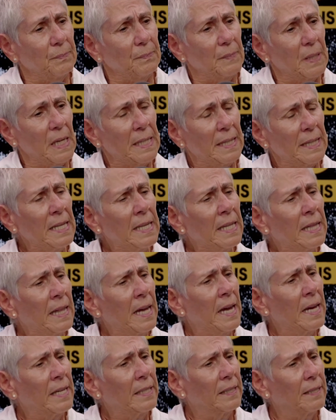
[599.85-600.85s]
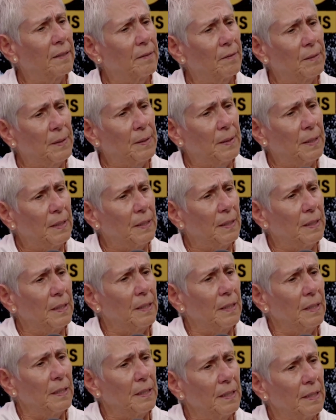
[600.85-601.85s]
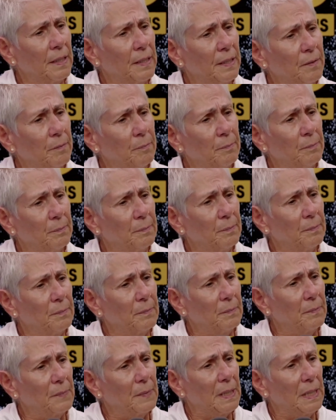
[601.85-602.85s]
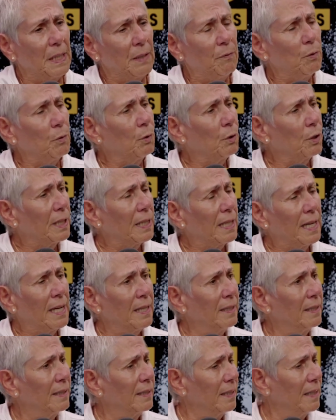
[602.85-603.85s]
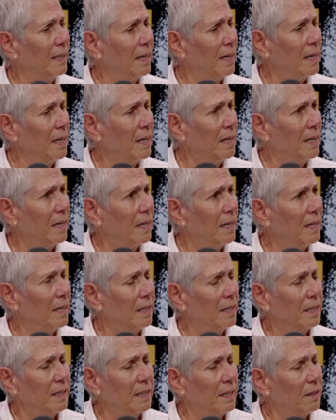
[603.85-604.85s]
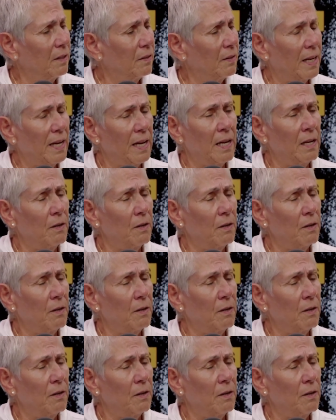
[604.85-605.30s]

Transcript: i think that um if you look at kids today you know they can't